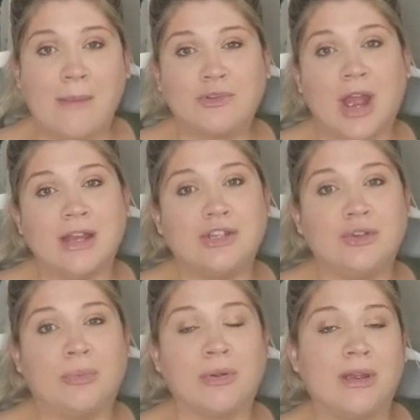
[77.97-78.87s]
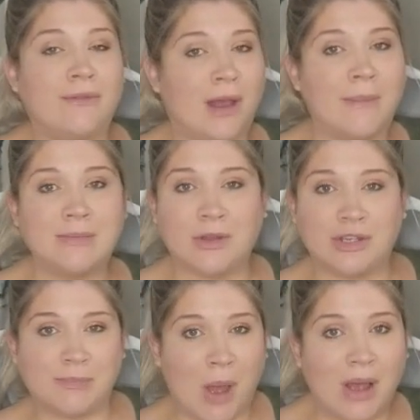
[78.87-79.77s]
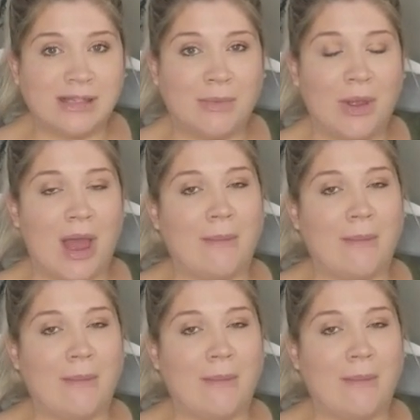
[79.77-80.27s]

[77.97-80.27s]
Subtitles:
I'm trying to pre-film as much as possible.